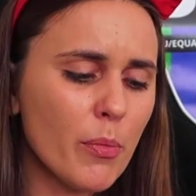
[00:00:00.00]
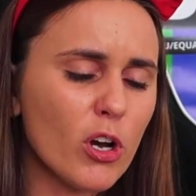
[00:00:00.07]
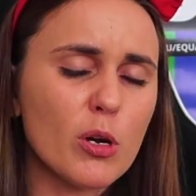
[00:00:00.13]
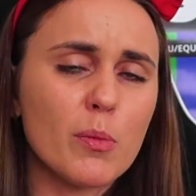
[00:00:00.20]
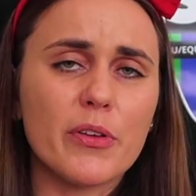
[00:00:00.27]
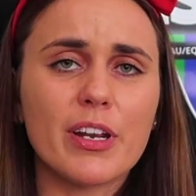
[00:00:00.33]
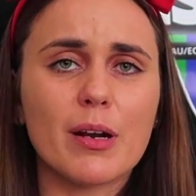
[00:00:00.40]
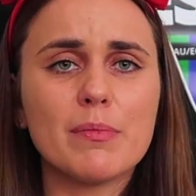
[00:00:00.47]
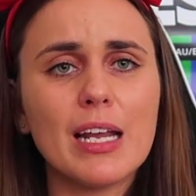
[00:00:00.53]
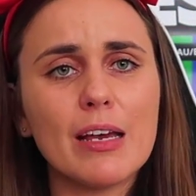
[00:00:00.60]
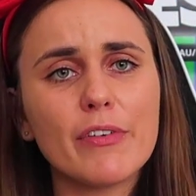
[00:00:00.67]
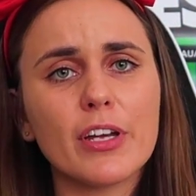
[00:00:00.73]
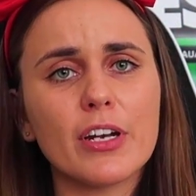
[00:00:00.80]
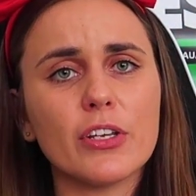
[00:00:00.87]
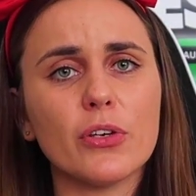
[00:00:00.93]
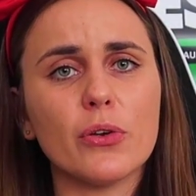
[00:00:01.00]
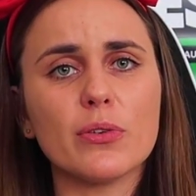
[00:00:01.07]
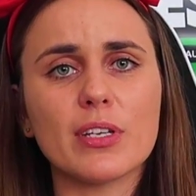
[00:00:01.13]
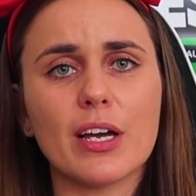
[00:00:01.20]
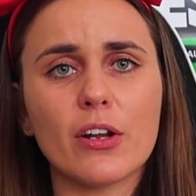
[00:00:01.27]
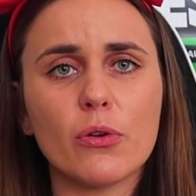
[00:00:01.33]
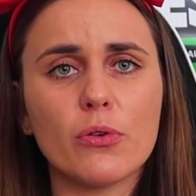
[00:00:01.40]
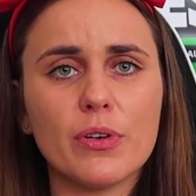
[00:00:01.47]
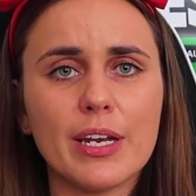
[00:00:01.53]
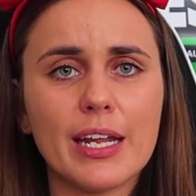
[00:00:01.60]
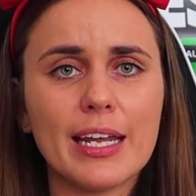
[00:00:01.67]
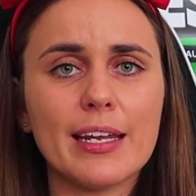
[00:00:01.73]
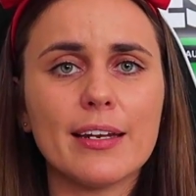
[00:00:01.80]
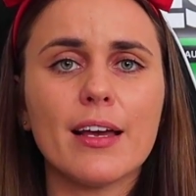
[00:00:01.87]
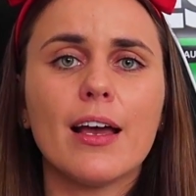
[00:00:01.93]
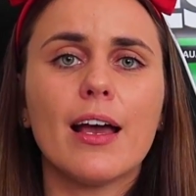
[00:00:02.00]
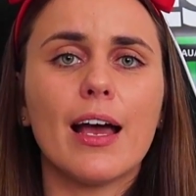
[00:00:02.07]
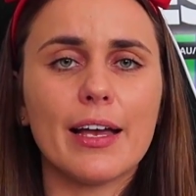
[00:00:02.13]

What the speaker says: Pokemon that I'm never going to use, I don't need.